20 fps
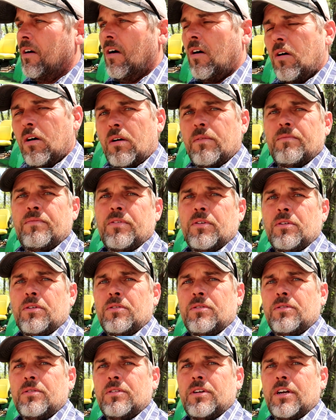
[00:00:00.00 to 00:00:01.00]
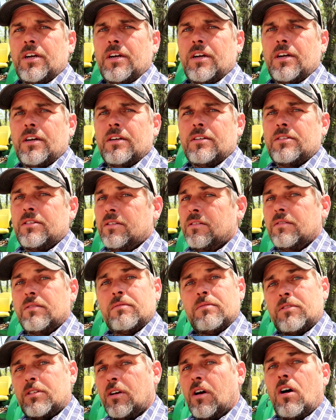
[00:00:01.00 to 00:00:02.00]
harmful
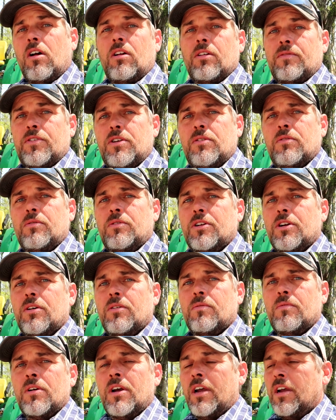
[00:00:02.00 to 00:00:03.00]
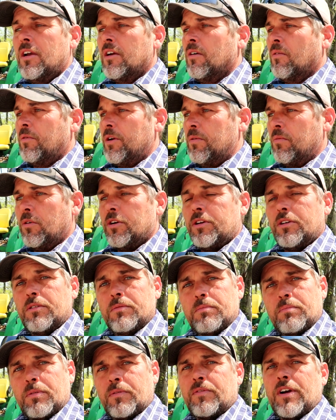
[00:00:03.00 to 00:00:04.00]
to all of you. You know, we want
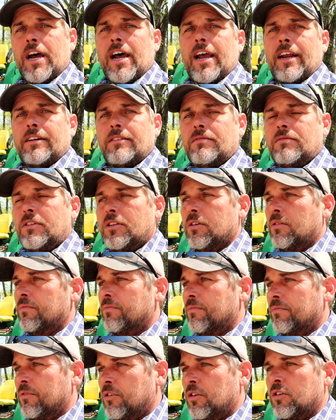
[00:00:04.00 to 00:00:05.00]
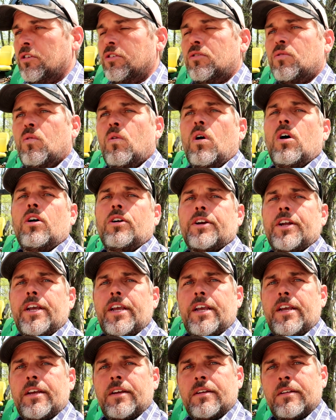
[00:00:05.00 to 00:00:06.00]
to provide, you know, good
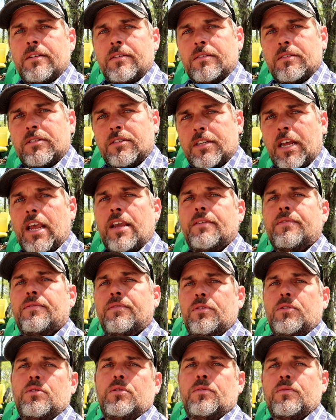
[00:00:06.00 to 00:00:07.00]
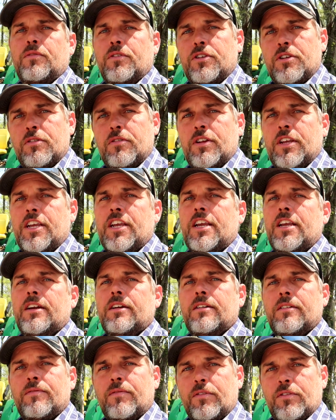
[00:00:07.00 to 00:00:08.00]
quality, safe food for you to eat,
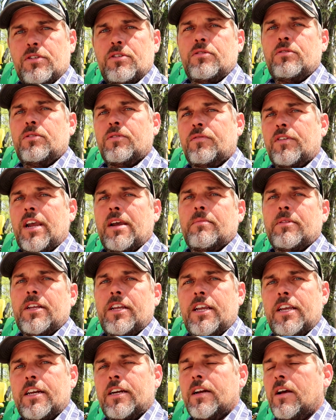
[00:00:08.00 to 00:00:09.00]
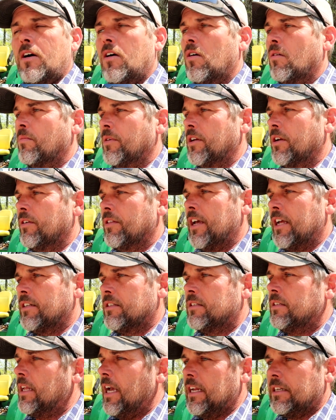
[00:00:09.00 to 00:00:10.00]
for you and your family to eat at home. You know,
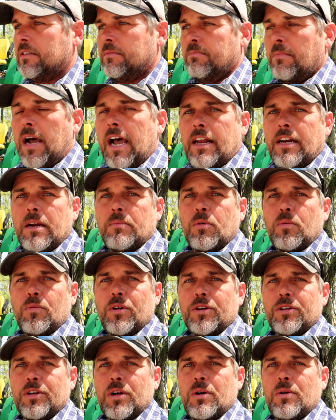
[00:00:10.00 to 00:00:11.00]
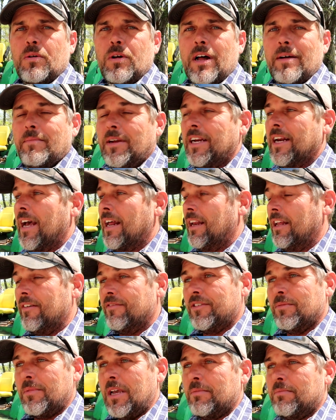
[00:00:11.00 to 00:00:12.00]
that's my #1 goal. I mean, I
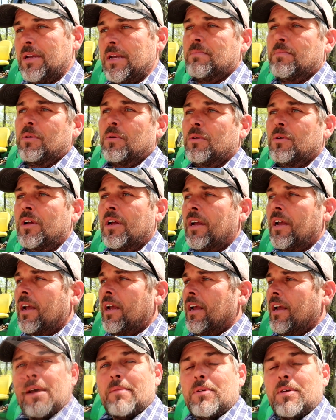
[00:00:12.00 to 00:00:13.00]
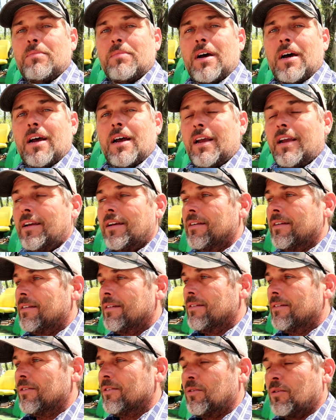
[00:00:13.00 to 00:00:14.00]
love to make people happy by
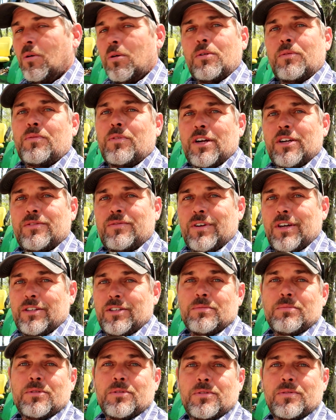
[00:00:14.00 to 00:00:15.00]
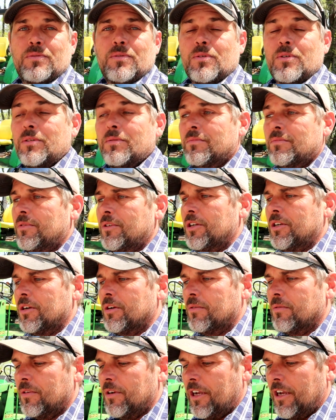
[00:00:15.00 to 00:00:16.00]
growing fresh vegetables for them, you
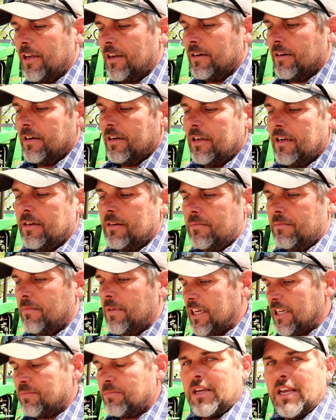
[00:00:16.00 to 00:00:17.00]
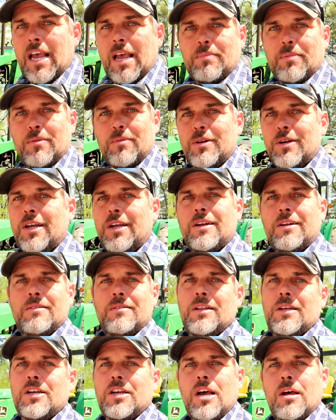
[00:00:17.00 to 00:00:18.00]
know, and it makes me happy when
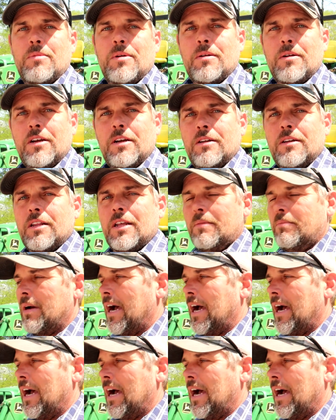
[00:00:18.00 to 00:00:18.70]
they come and they